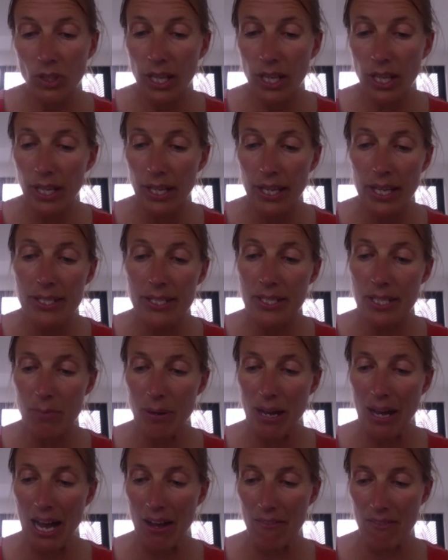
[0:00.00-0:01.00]
it isn't
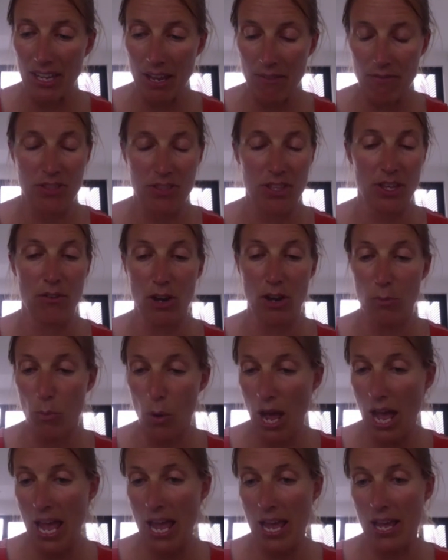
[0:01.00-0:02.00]
about having everything your own
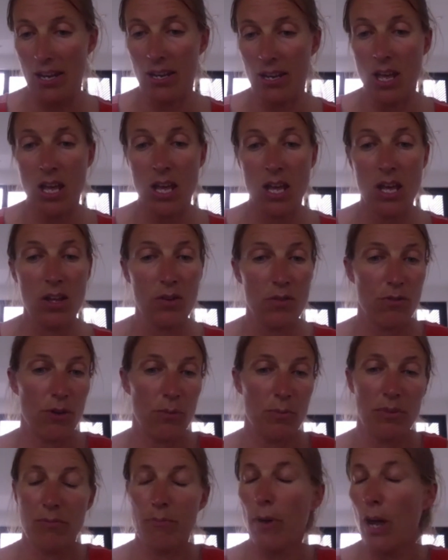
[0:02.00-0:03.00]
way, and from
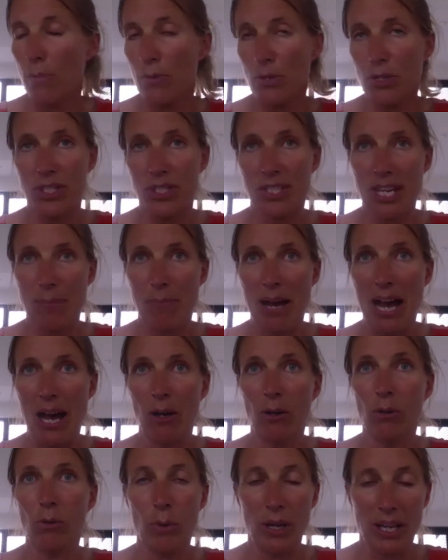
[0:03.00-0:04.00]
the moment you step
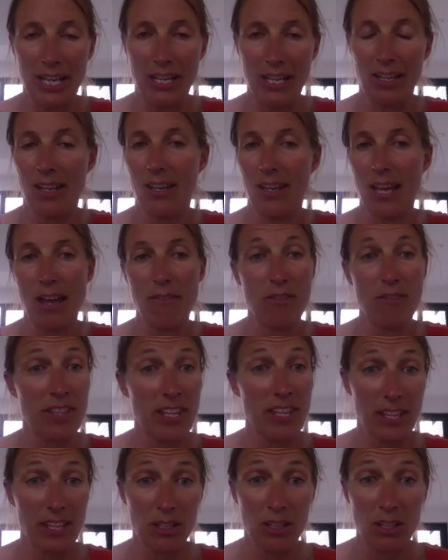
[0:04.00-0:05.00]
out, winning
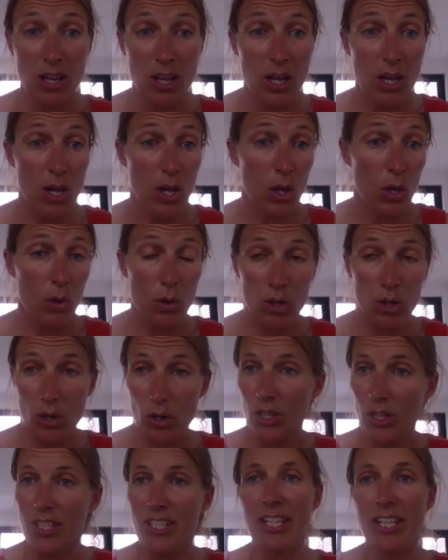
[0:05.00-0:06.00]
everything and
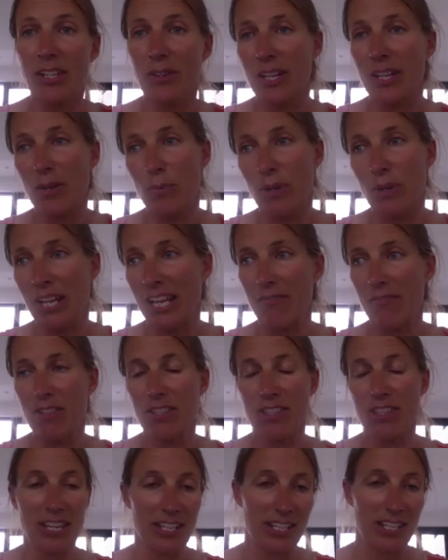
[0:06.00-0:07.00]
continually winning
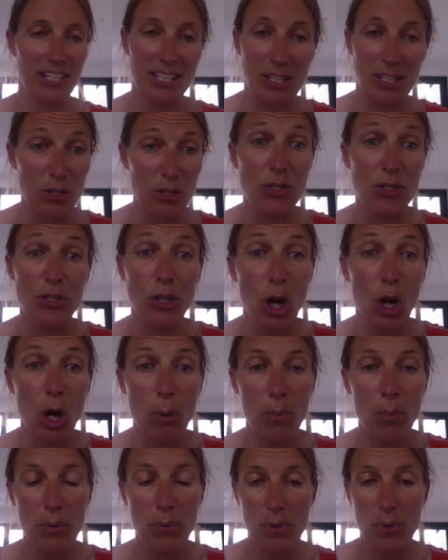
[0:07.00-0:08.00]
everything until you
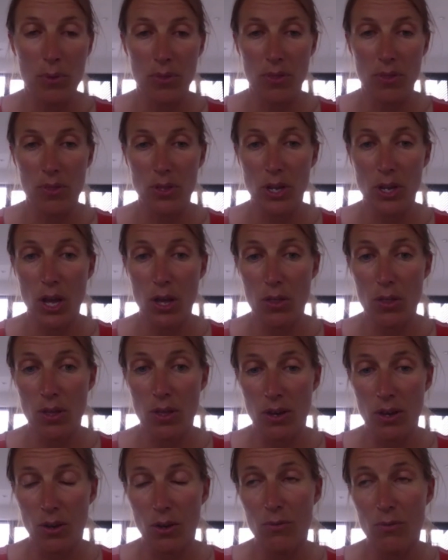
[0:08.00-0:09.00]
stop. You know,
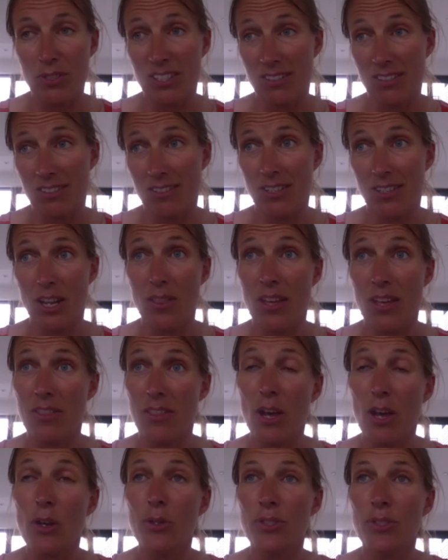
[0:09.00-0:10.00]
obviously, you know,
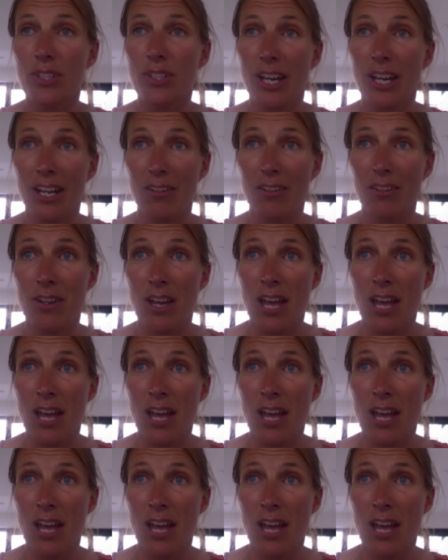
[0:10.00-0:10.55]
those kind of,